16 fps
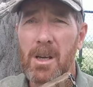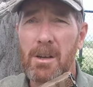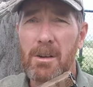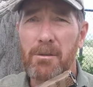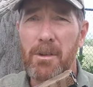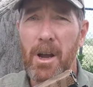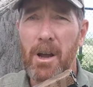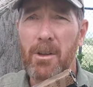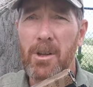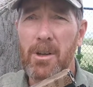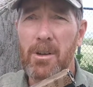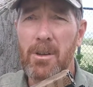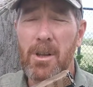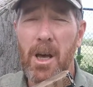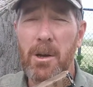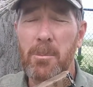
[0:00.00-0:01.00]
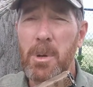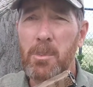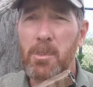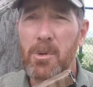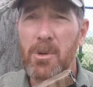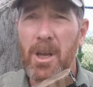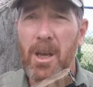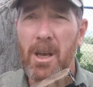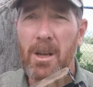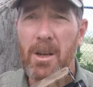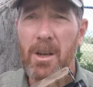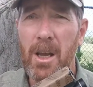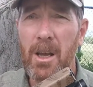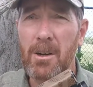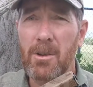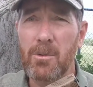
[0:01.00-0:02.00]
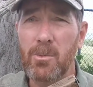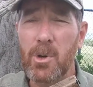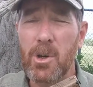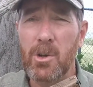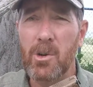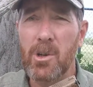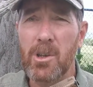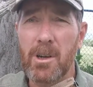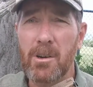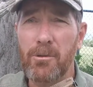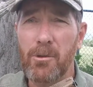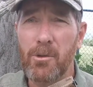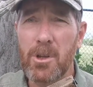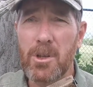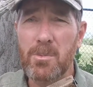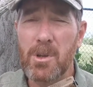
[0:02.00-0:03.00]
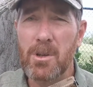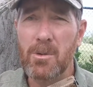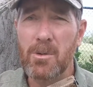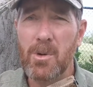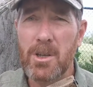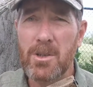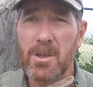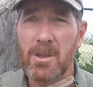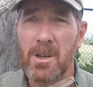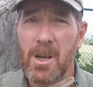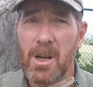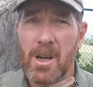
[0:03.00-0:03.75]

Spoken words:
and found that a lot of people can't handle the recoil on a 40 Smith & Wesson.